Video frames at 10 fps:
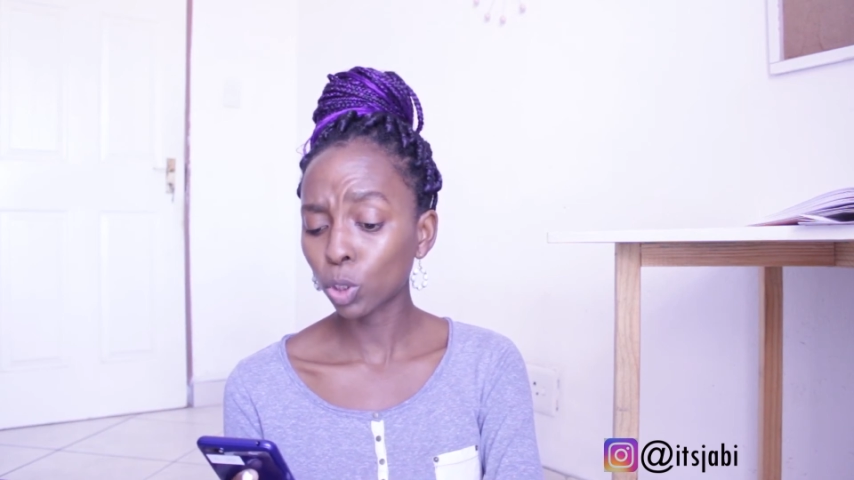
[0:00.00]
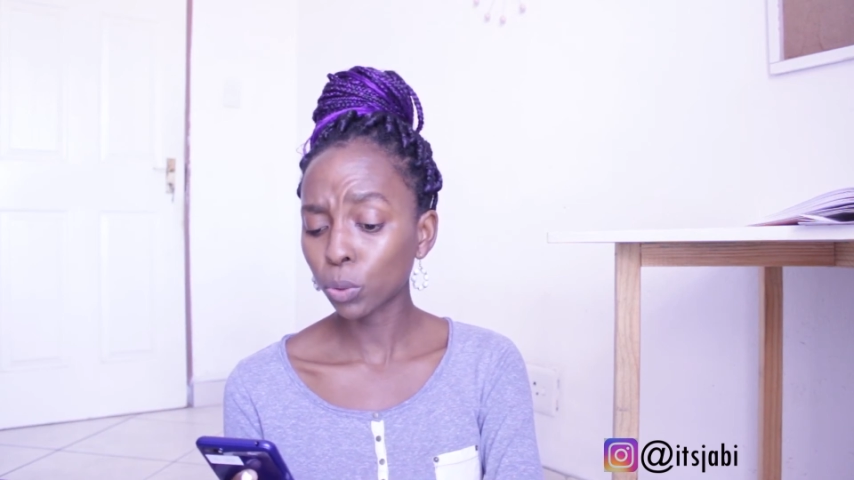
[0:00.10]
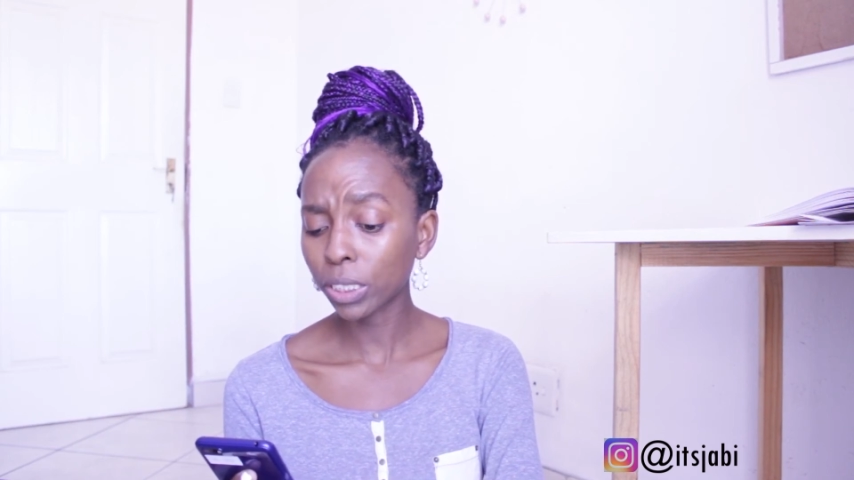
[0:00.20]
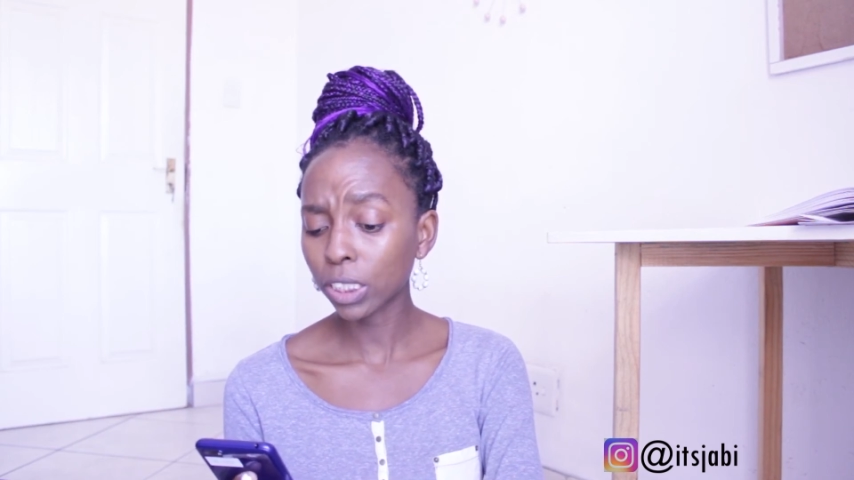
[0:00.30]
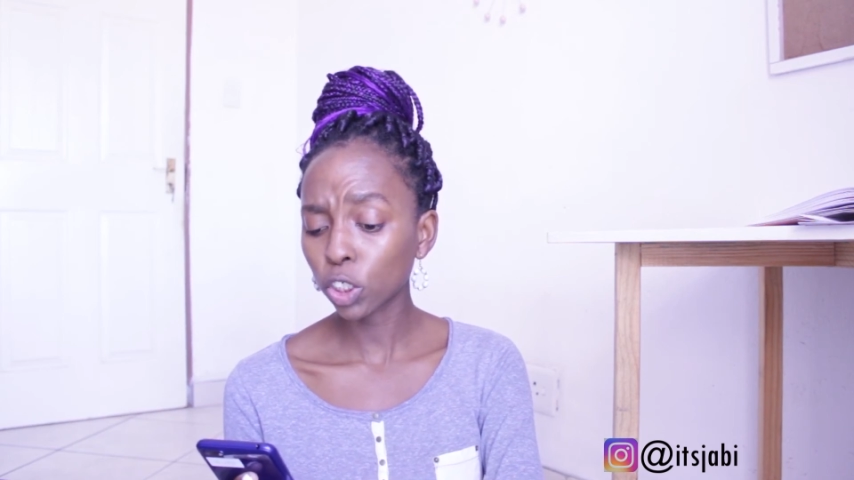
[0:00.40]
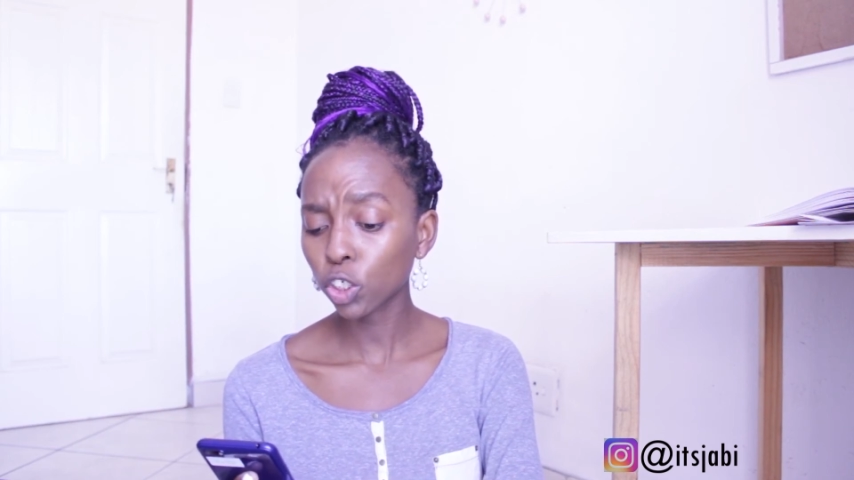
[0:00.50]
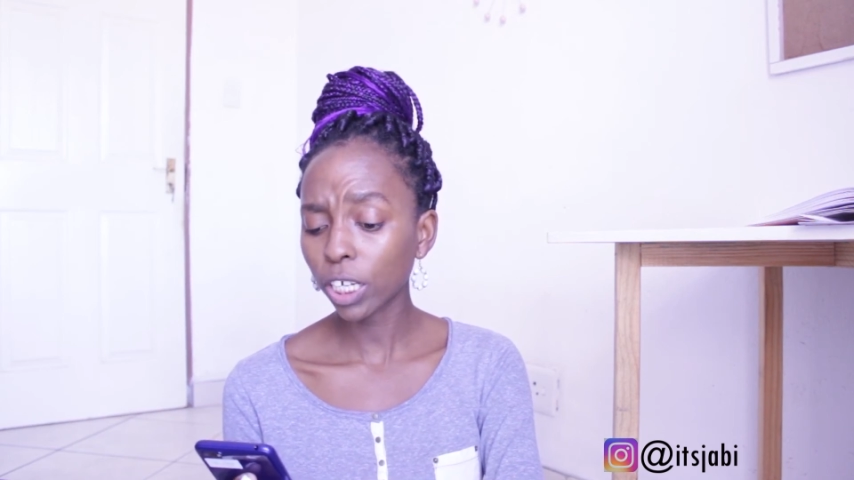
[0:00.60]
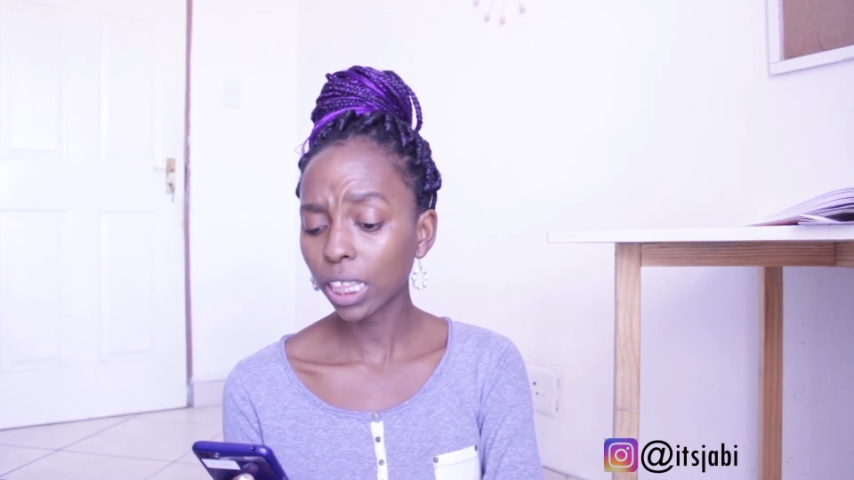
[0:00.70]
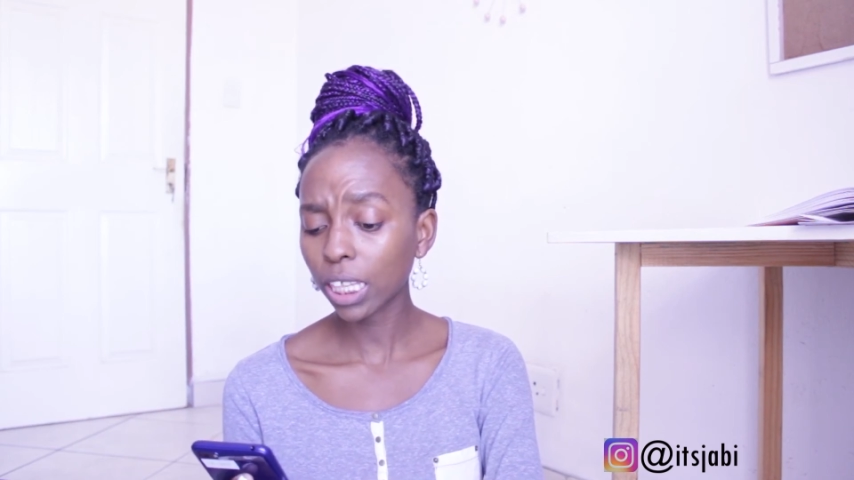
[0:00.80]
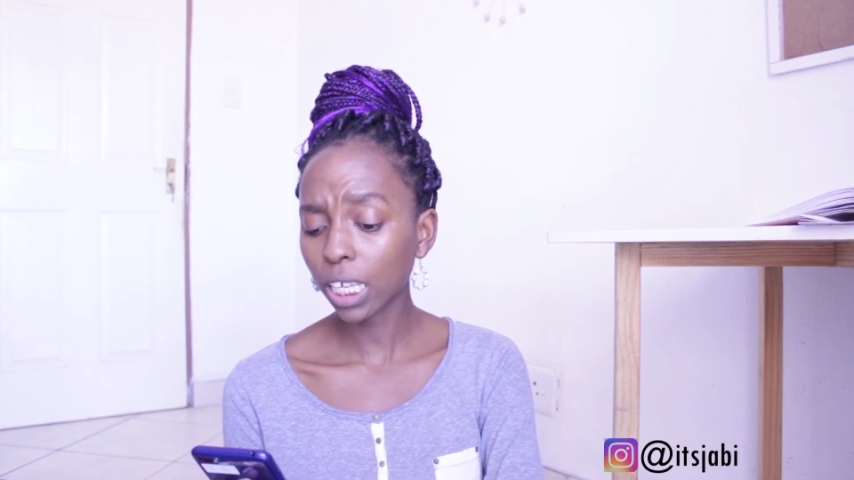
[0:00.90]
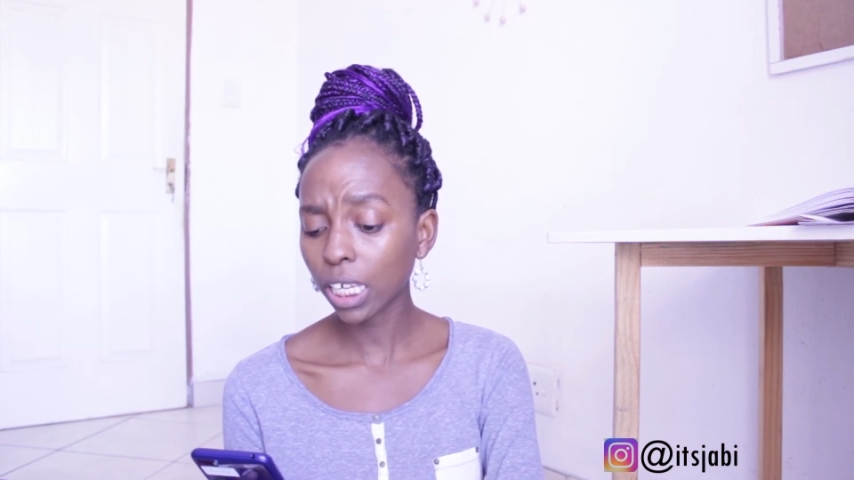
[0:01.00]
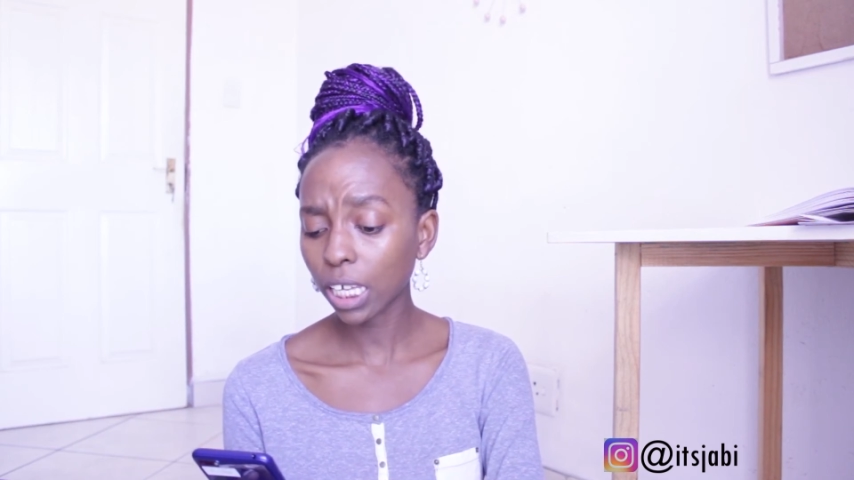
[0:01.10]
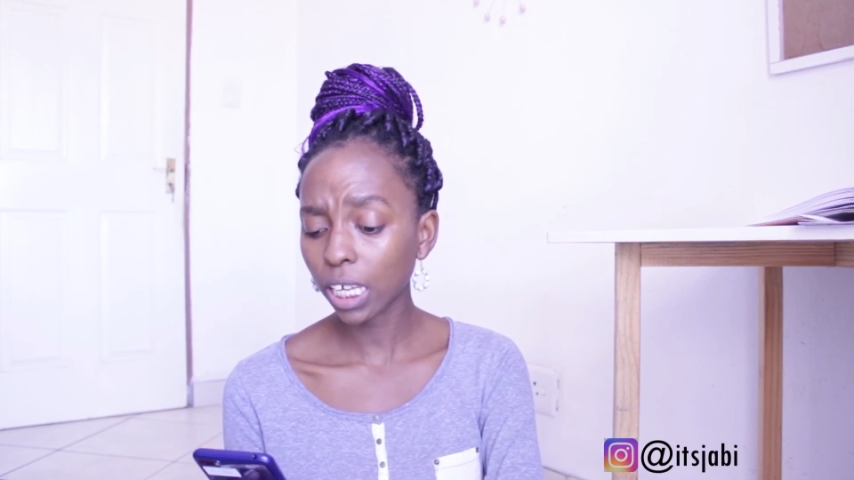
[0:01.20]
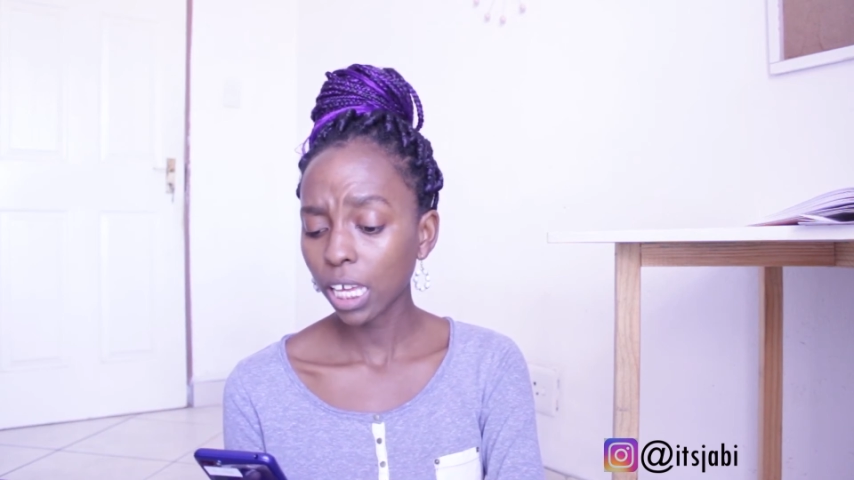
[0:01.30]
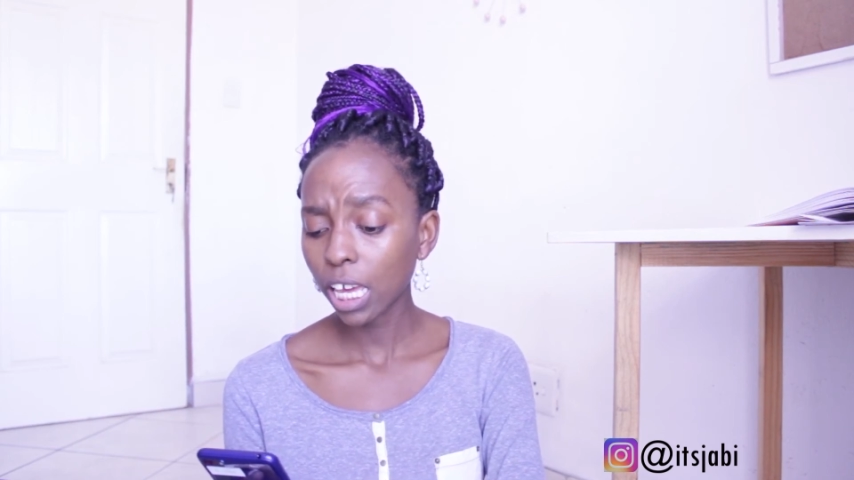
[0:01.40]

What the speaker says: doing, try thinking,